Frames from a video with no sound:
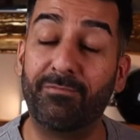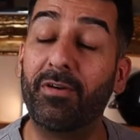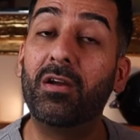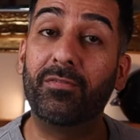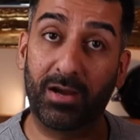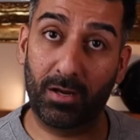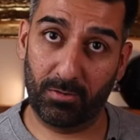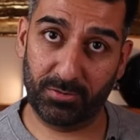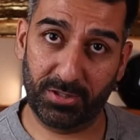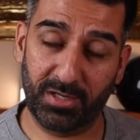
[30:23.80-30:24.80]
very, very
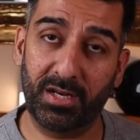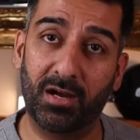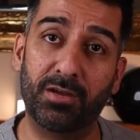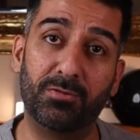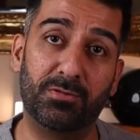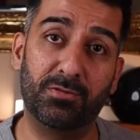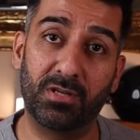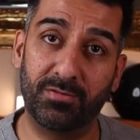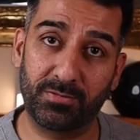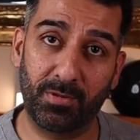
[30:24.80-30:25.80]
long journey, I used to
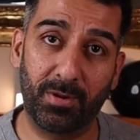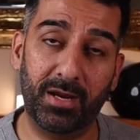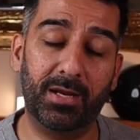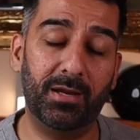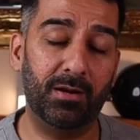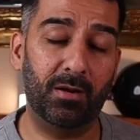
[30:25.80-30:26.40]
service my bike.